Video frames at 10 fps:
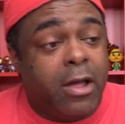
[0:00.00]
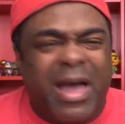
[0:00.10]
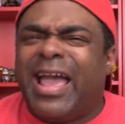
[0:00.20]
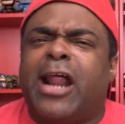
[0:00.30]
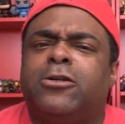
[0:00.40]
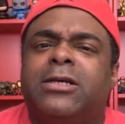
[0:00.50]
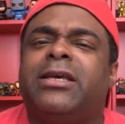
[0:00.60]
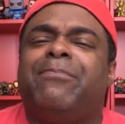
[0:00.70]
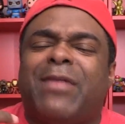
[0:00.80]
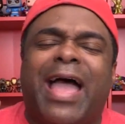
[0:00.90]
I
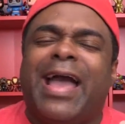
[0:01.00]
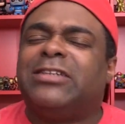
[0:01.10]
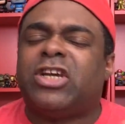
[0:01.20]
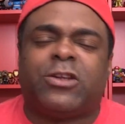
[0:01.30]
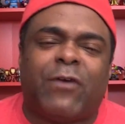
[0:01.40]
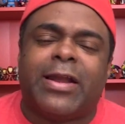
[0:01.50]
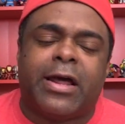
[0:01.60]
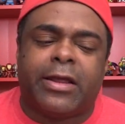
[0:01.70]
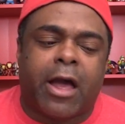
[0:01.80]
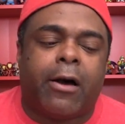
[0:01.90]
gotta justify
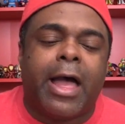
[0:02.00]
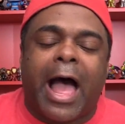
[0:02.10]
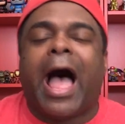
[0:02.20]
none of y'all.